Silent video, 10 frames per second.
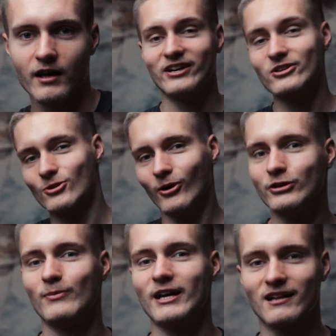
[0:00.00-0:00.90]
He
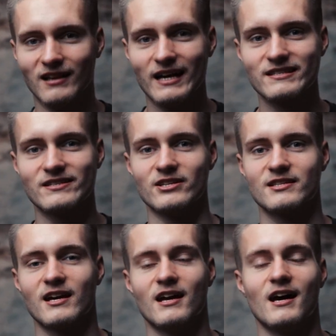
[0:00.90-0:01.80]
joined my
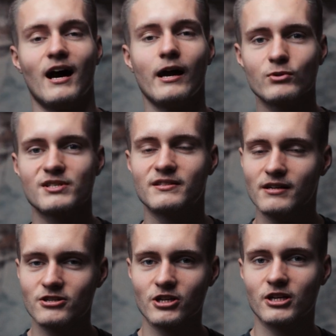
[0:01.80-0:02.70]
classes. I was
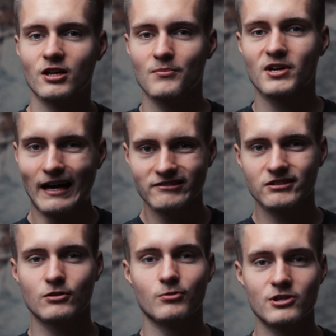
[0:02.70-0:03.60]
teaching him
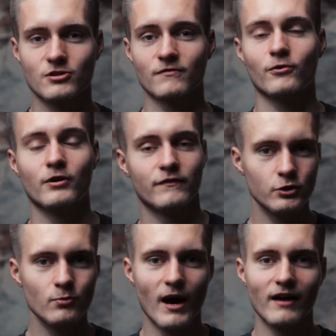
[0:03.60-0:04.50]
content creation for a
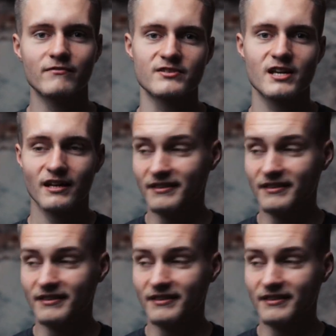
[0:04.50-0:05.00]
few months.